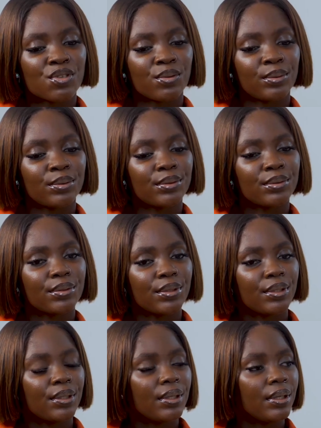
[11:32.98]
should
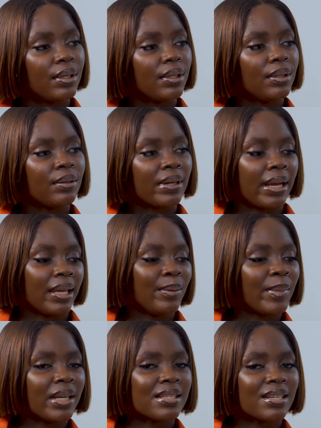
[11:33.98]
look at
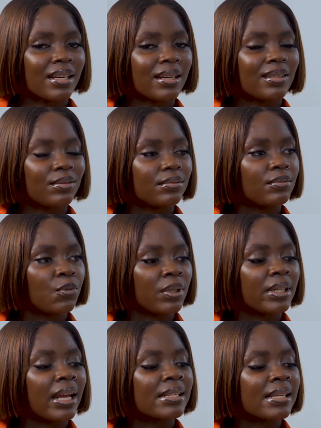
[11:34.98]
him and check
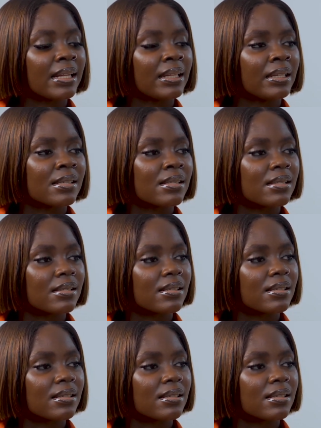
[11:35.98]
what exactly is.